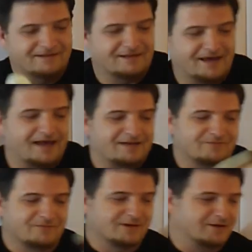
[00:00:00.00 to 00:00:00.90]
That's
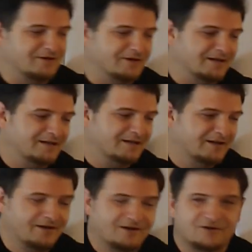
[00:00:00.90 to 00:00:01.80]
really good.
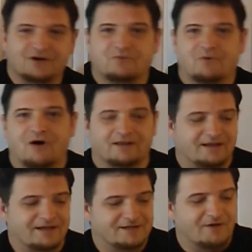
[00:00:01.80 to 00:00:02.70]
Good
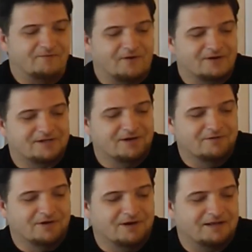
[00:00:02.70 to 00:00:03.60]
quality. So far, so
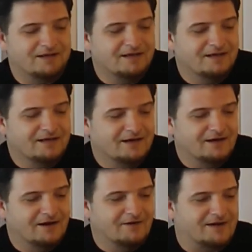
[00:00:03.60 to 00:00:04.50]
good.
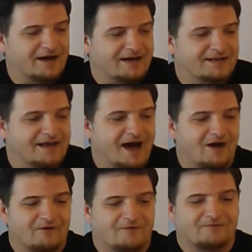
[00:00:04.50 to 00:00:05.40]
Okay,
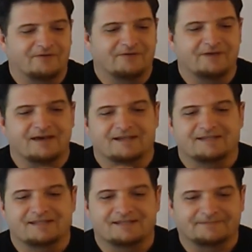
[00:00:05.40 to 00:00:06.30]
now for
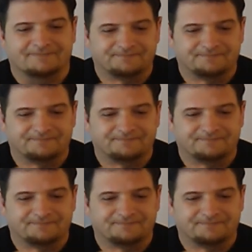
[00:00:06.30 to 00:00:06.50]
this.